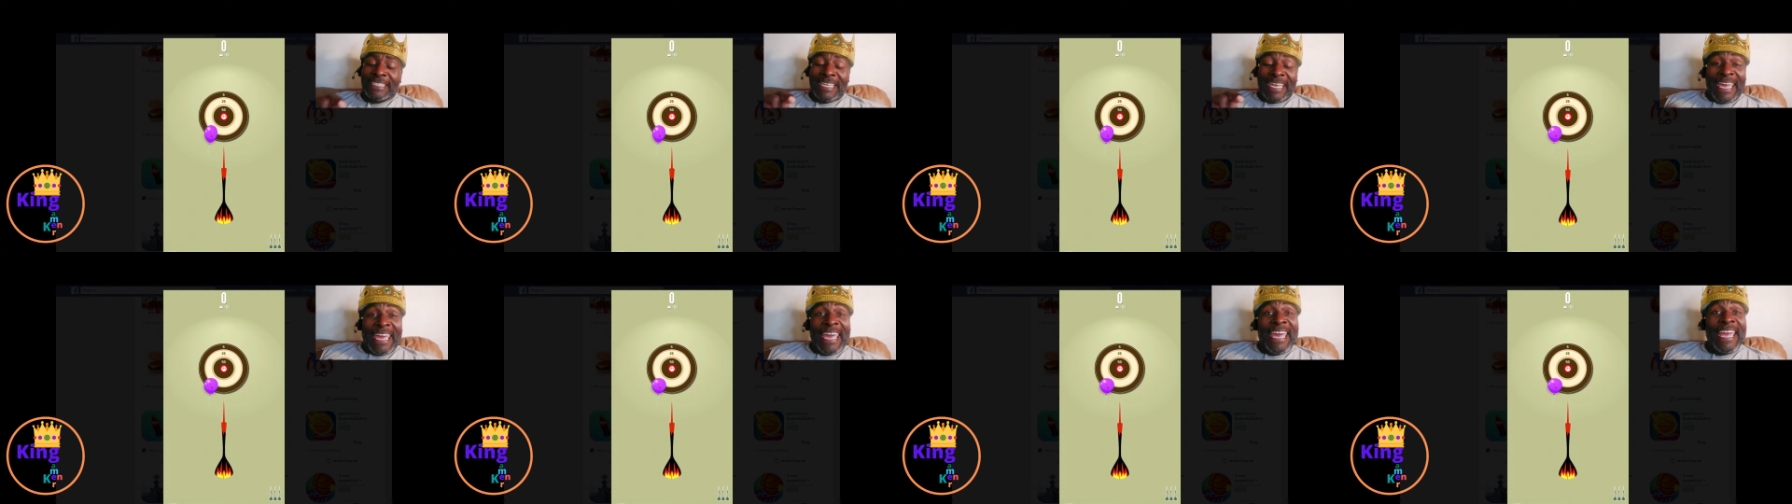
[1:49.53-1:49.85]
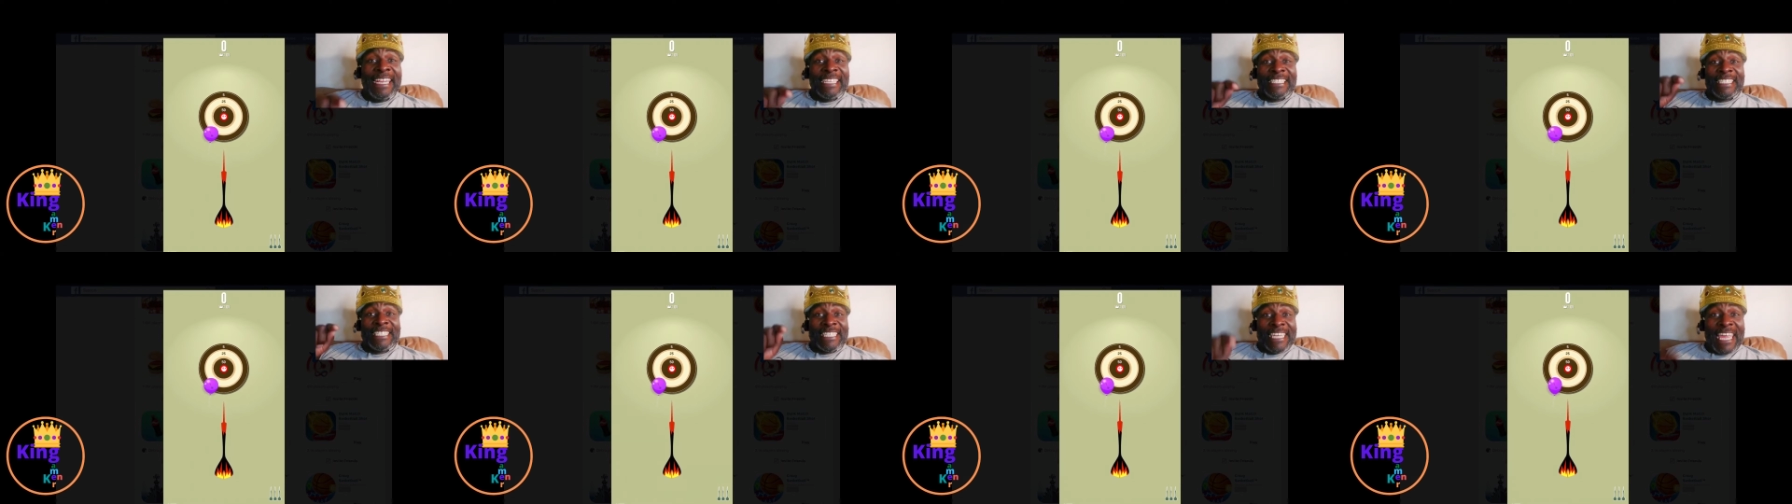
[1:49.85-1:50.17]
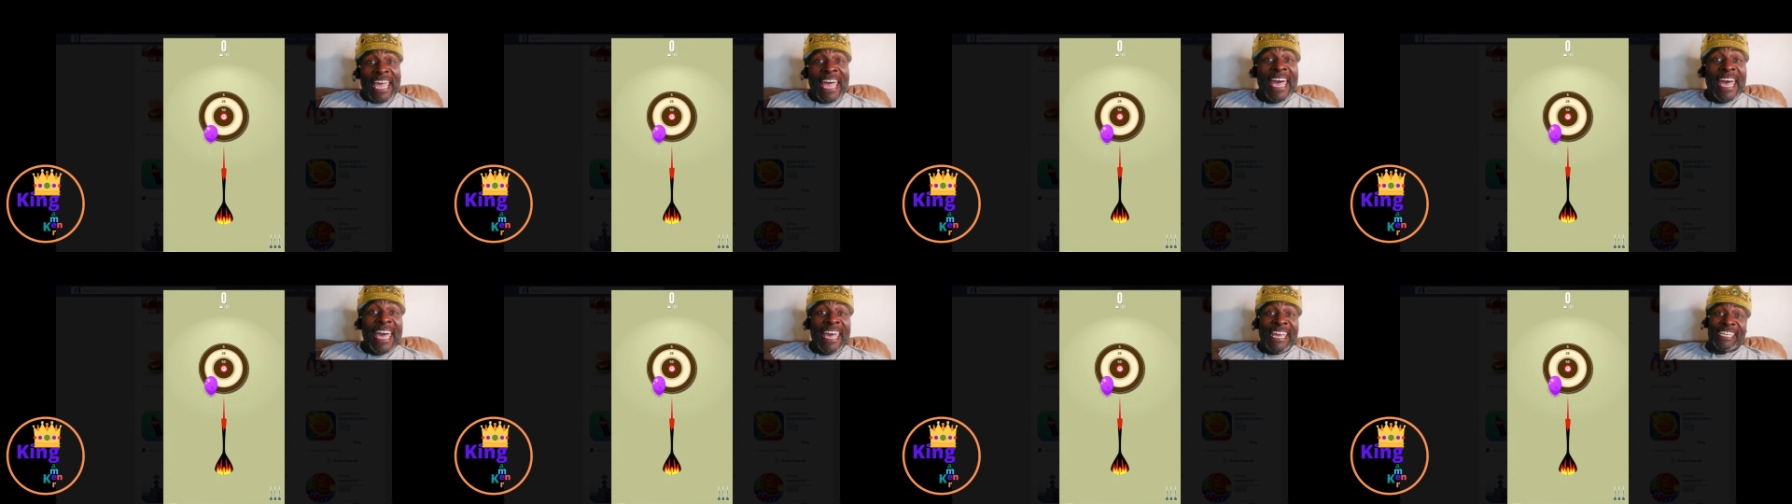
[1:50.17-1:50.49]

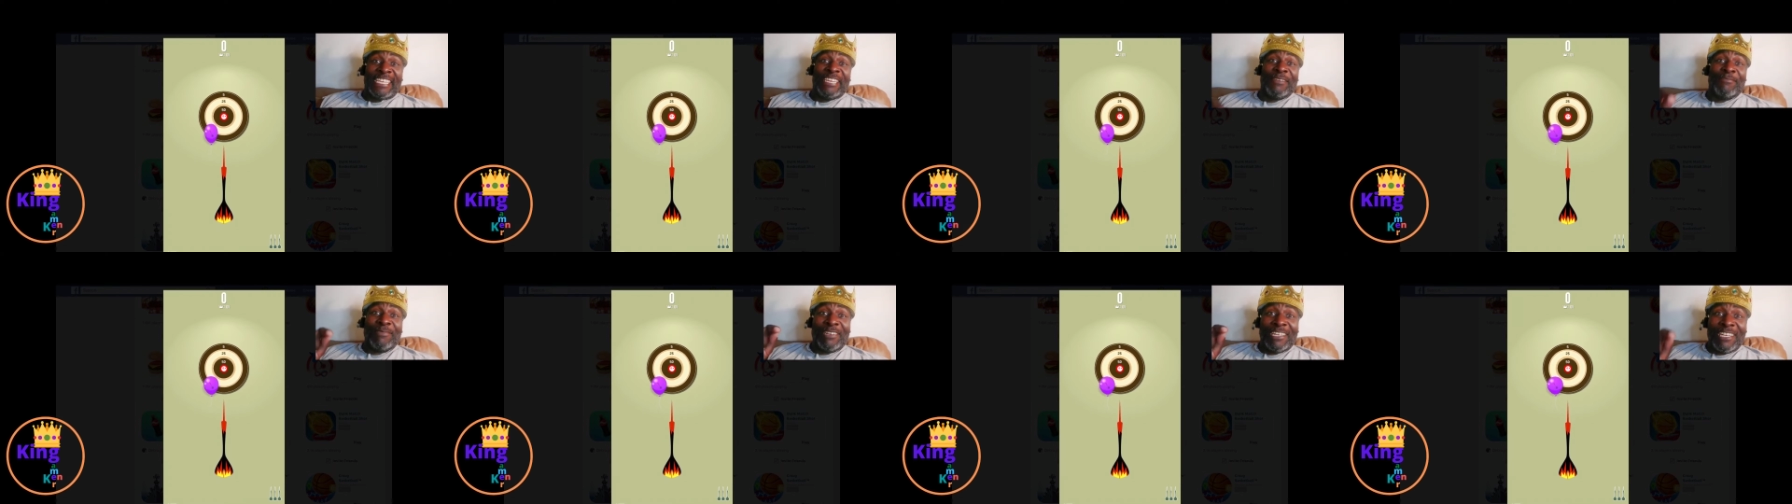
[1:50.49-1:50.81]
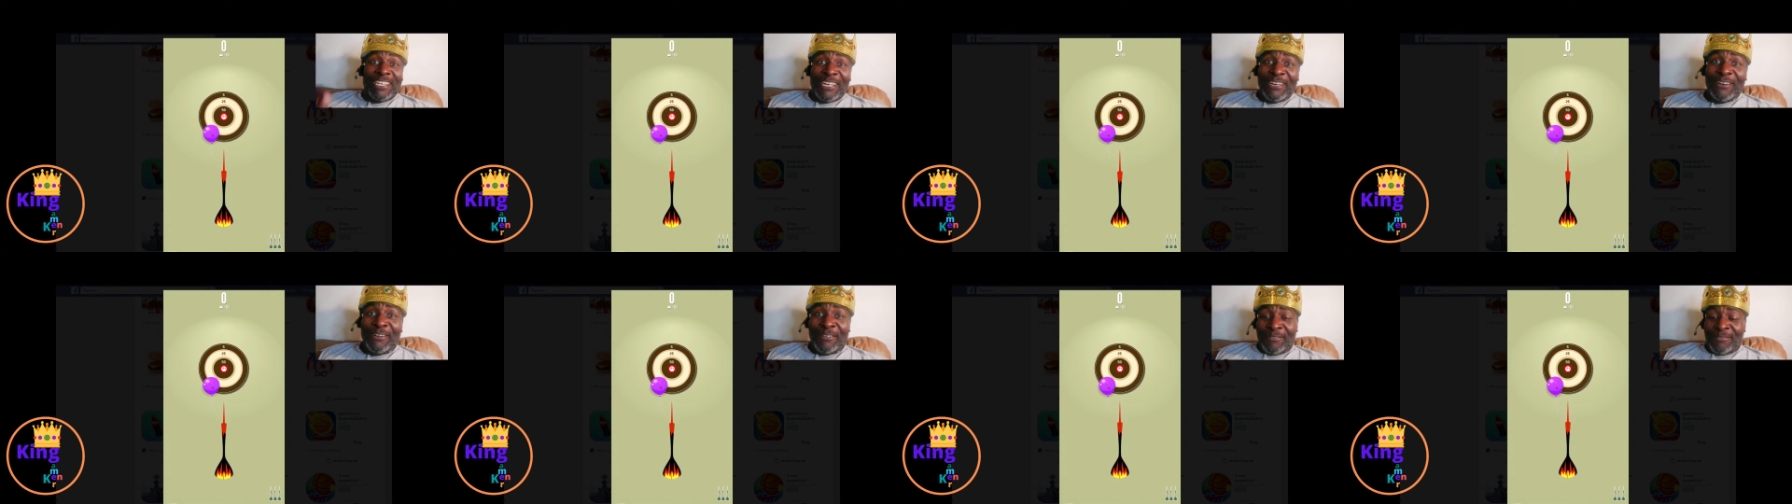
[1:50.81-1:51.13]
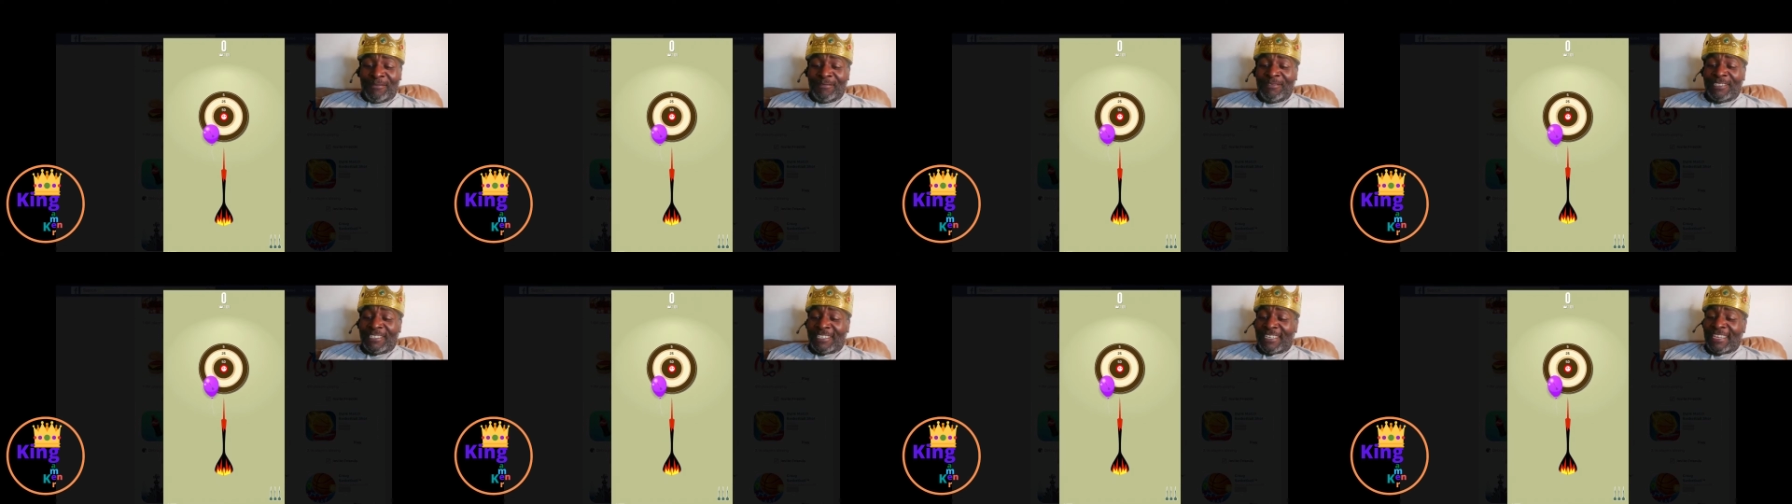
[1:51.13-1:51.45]
inside the
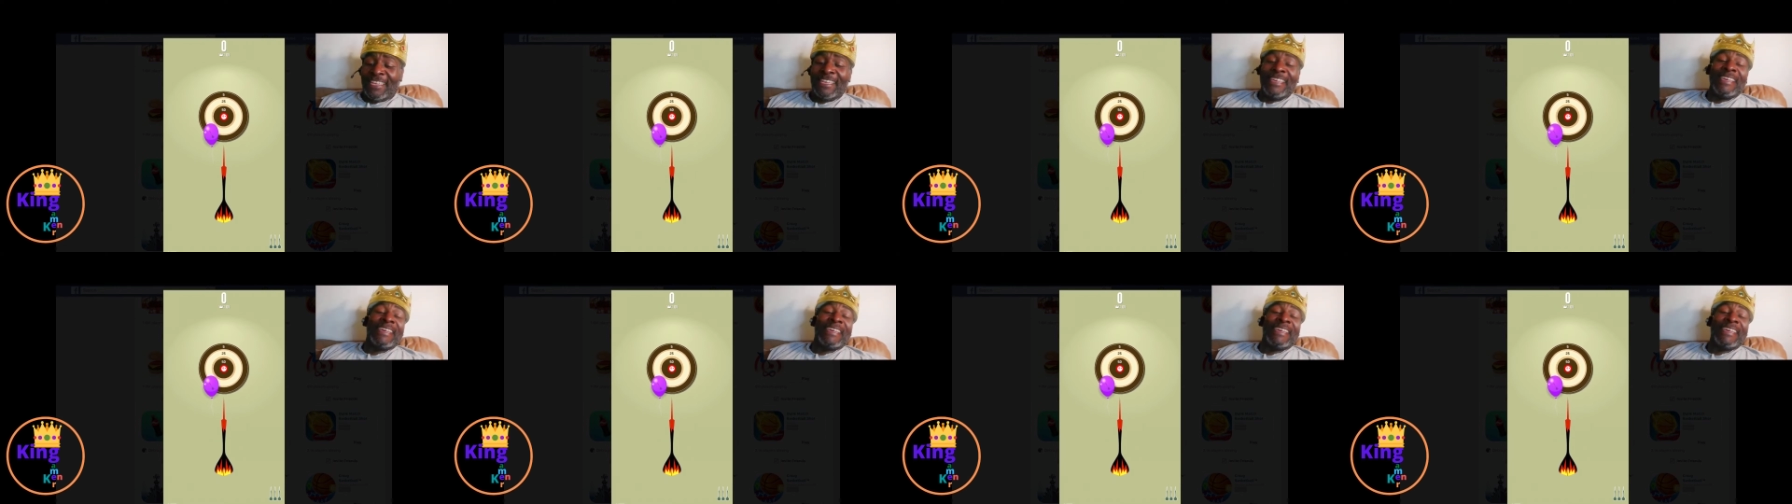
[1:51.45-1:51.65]
balloons